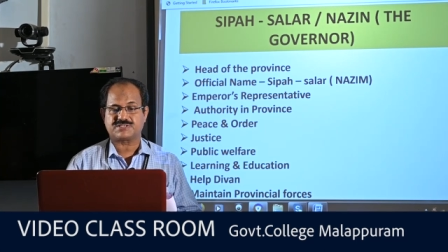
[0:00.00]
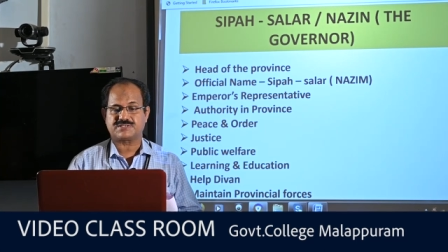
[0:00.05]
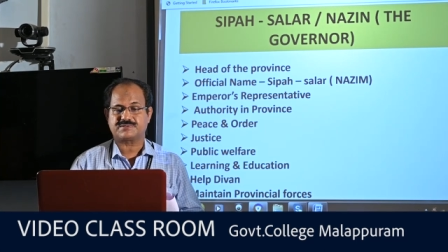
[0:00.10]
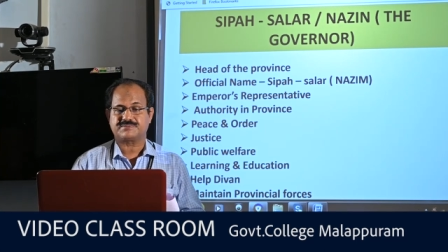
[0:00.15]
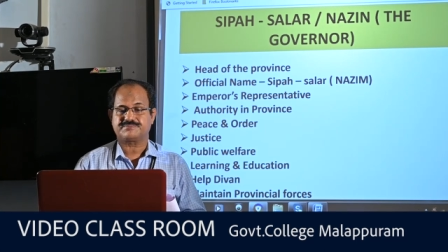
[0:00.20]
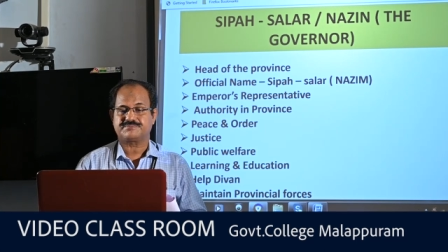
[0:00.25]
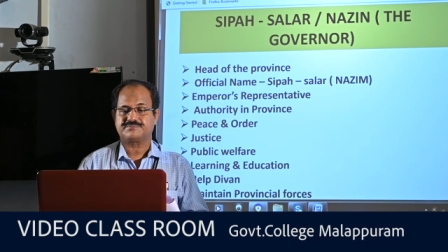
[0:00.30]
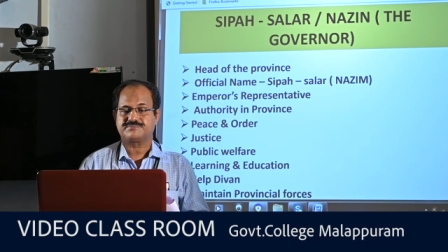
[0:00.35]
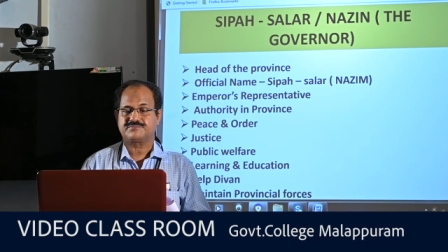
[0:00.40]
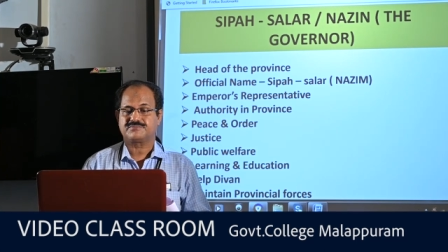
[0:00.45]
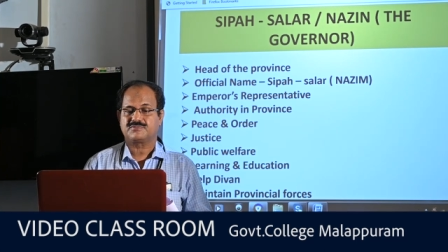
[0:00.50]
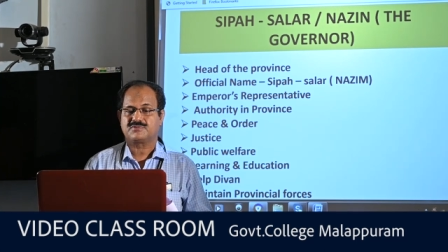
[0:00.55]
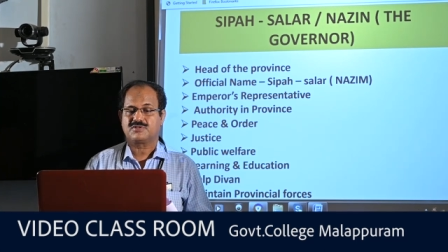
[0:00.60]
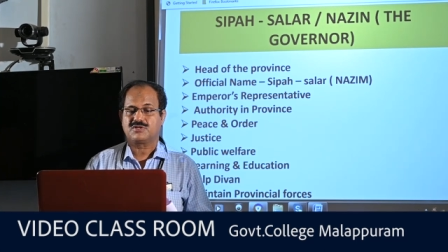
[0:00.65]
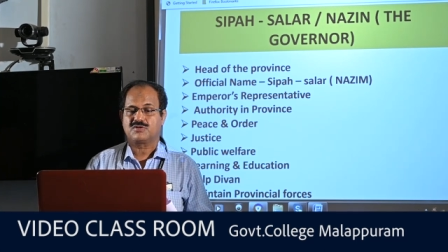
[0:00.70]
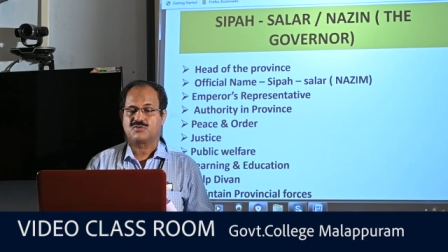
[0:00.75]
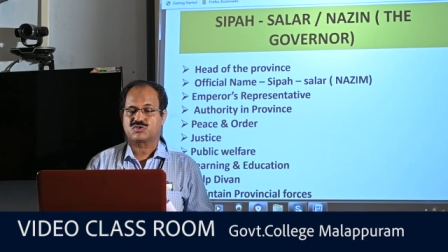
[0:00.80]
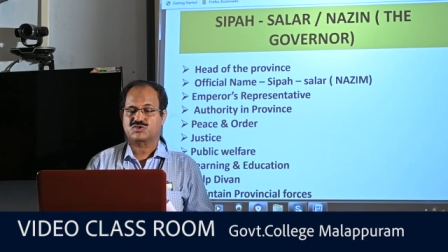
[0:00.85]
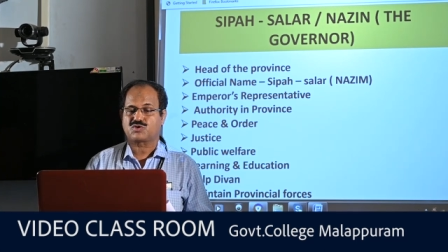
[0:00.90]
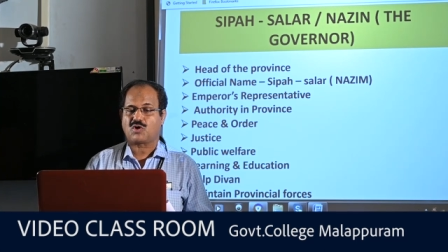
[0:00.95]

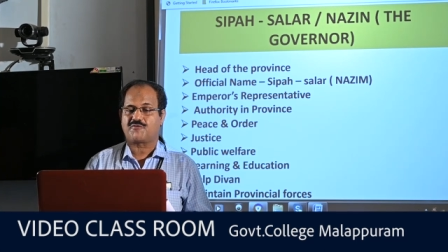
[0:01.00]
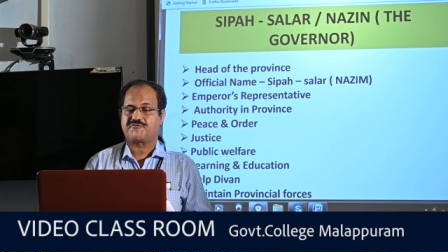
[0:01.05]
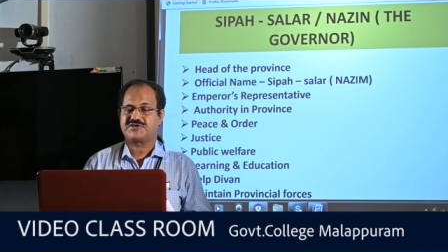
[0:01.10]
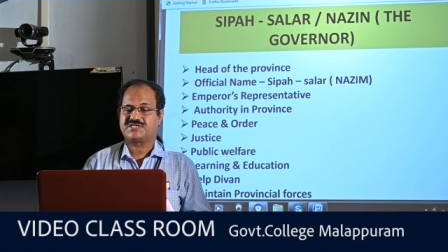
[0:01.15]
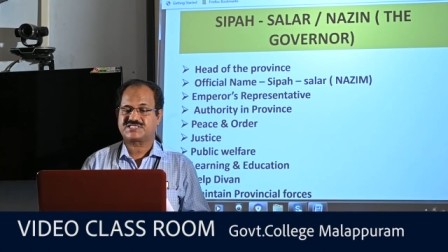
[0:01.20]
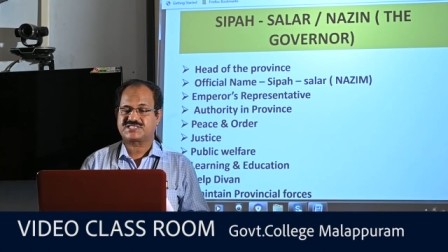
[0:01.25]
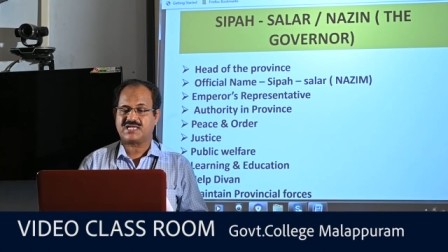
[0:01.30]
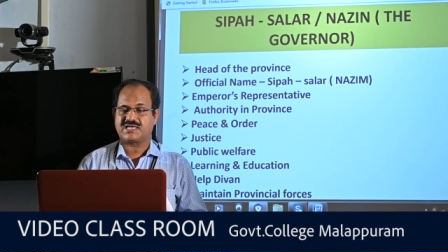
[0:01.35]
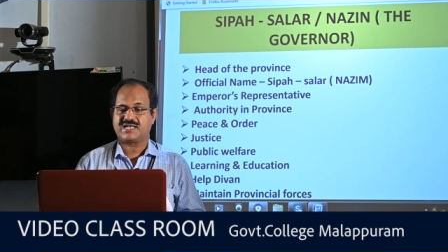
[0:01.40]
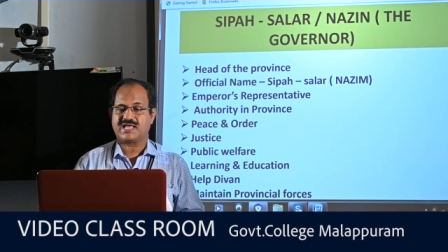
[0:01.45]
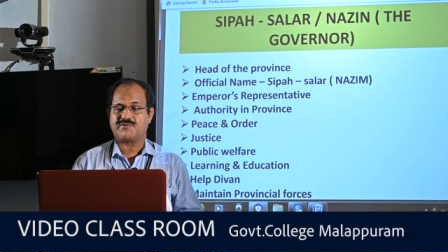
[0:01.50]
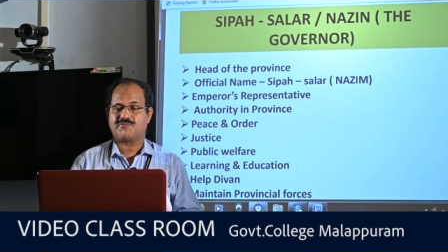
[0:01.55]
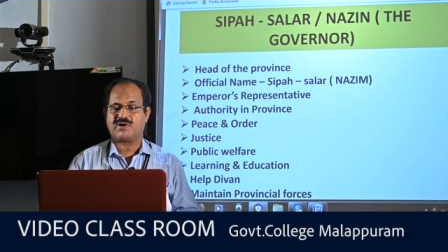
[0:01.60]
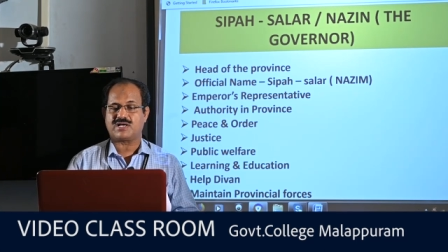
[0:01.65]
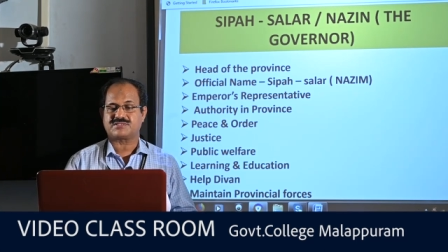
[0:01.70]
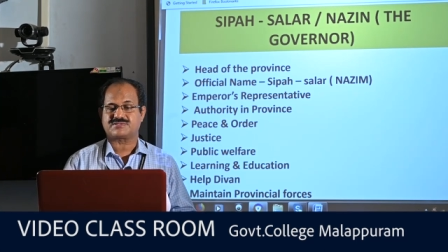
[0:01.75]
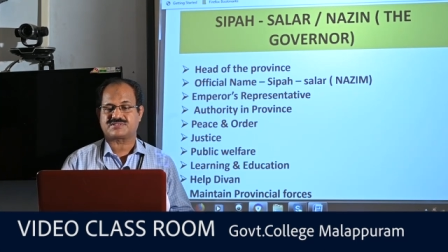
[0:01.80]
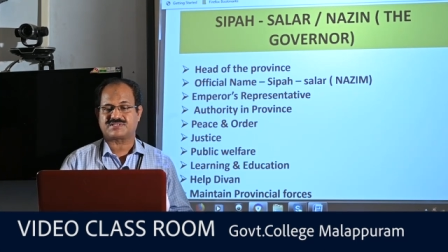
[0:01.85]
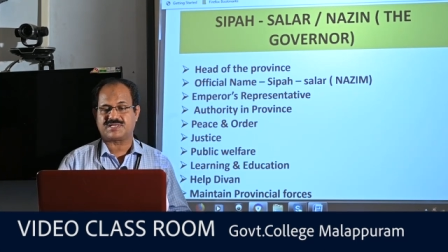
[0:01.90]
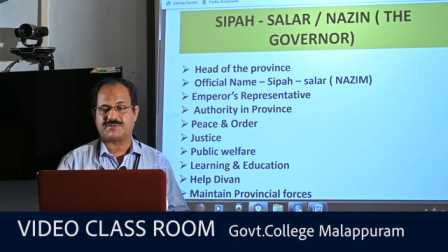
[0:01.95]
whose official name
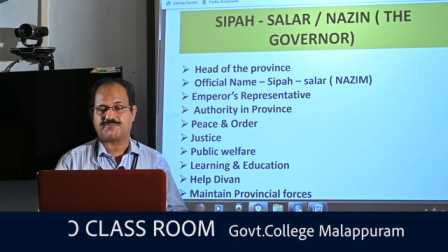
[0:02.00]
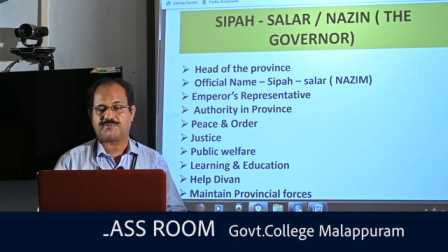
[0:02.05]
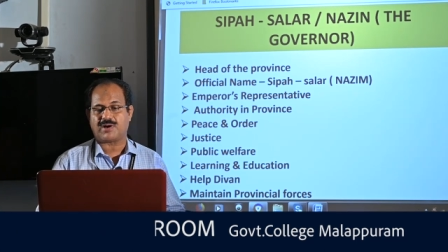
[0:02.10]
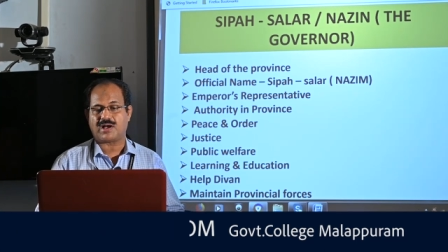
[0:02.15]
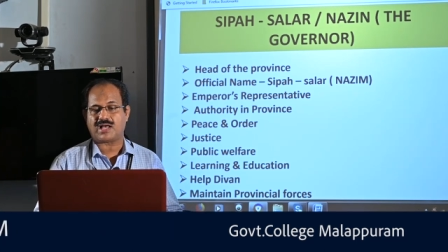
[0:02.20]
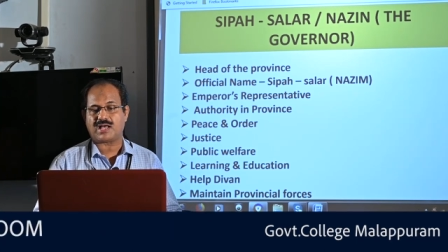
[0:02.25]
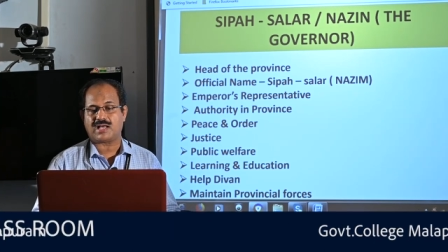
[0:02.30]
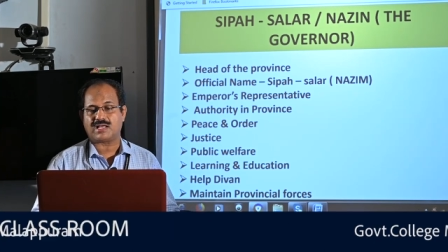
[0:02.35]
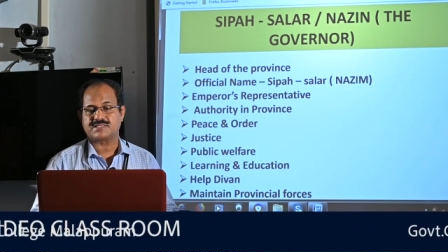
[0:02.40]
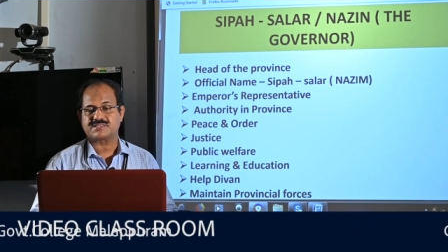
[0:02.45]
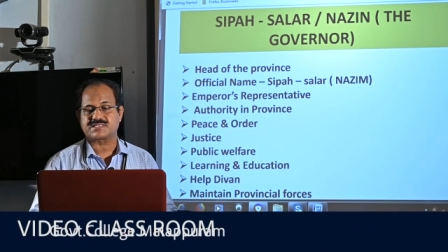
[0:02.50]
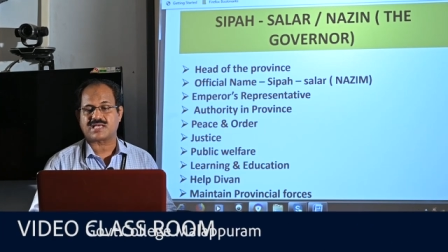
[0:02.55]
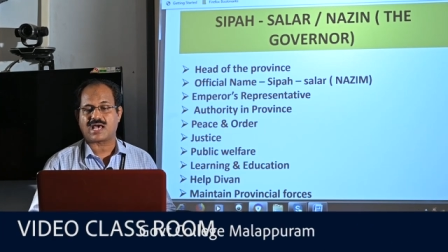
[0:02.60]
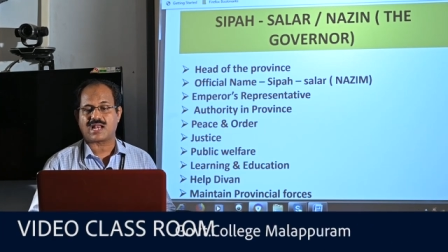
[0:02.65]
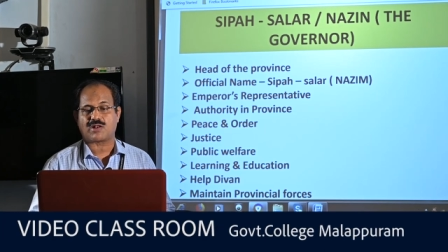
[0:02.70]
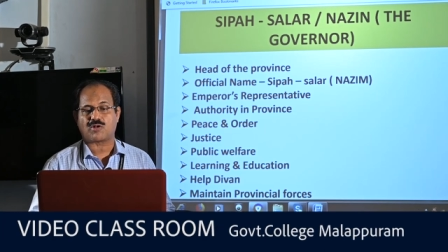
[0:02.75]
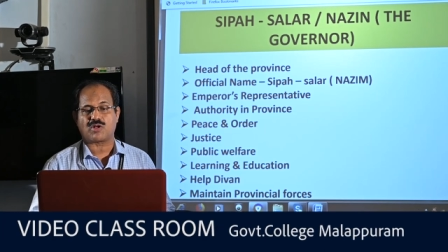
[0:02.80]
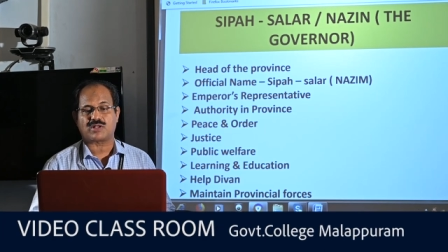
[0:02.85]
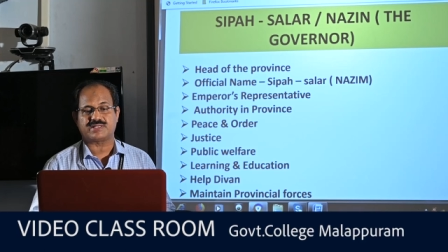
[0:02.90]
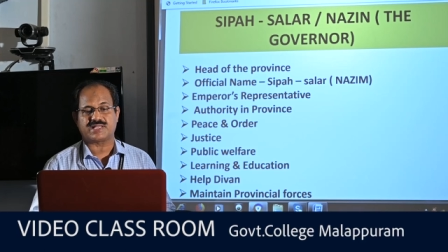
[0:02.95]
was Sifa
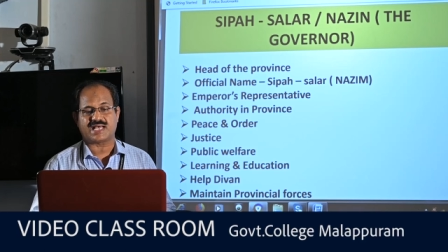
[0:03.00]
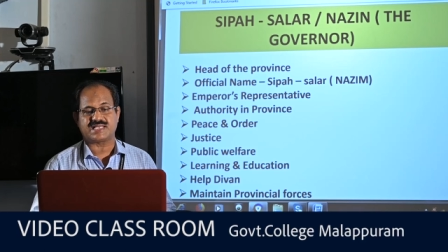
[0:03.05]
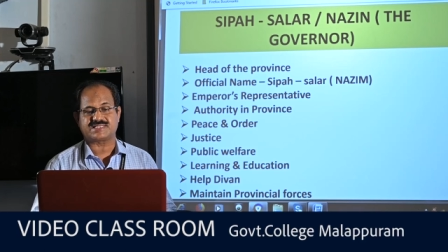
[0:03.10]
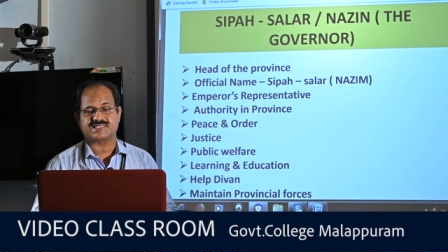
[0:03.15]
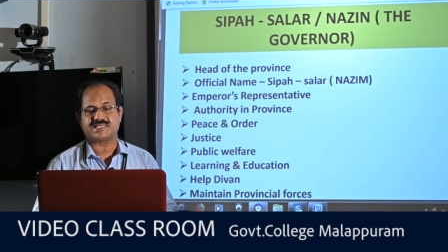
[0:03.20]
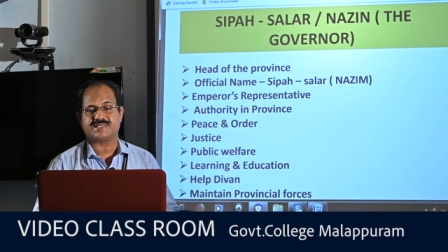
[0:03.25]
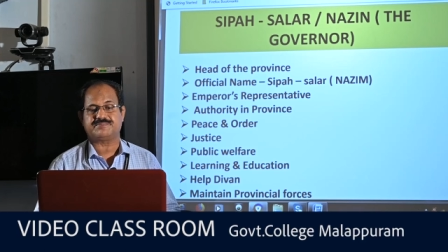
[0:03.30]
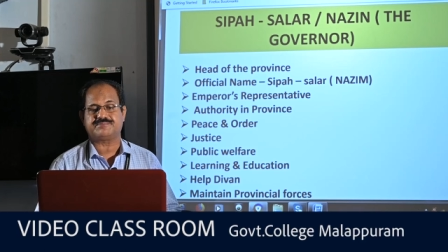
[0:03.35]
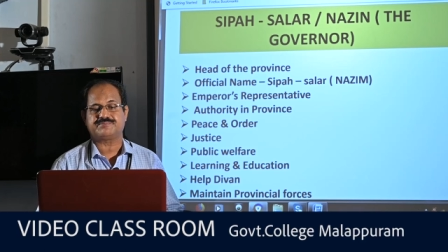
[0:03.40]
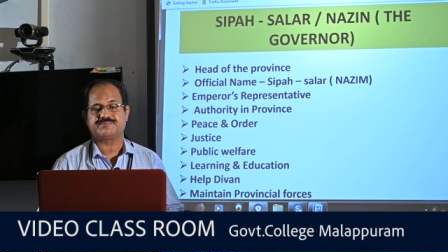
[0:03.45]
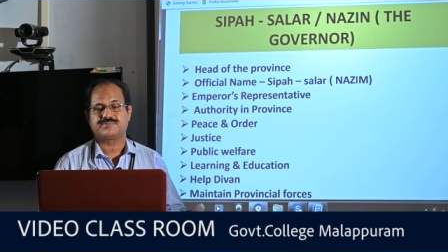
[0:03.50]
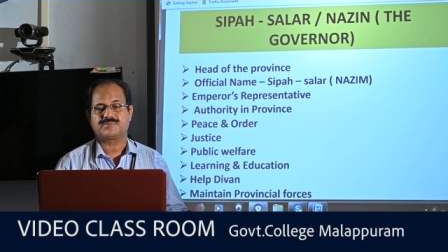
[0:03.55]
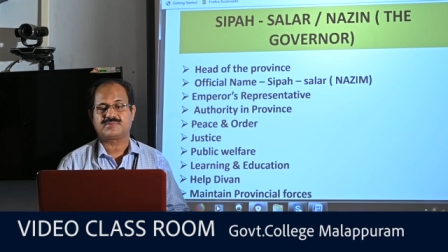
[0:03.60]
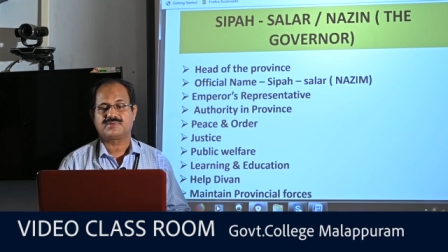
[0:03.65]
Salar or Nazim,